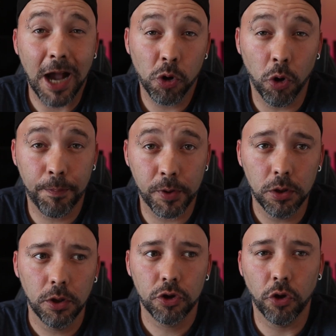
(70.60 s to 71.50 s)
and
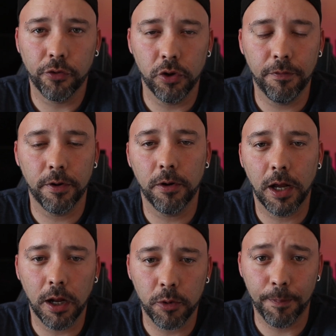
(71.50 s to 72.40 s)
GoPro doesn't offer
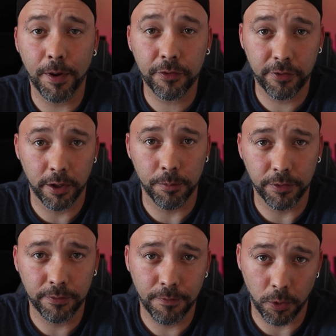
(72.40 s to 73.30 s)
a repair
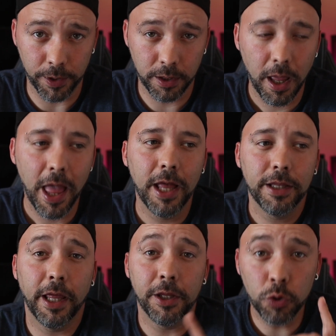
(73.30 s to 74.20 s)
service for it.
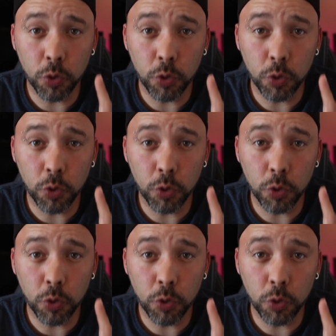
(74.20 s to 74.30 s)
They